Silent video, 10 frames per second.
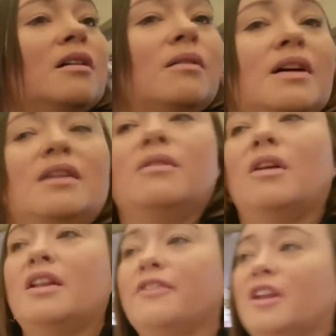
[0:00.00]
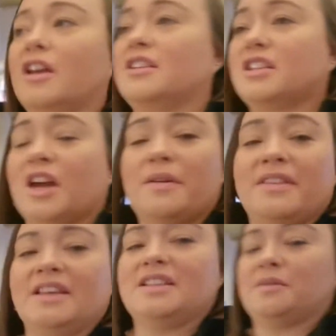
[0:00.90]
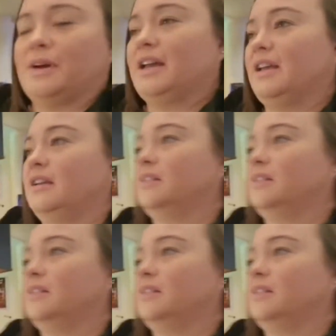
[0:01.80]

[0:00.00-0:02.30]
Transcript: Well, Oliver likes going this way.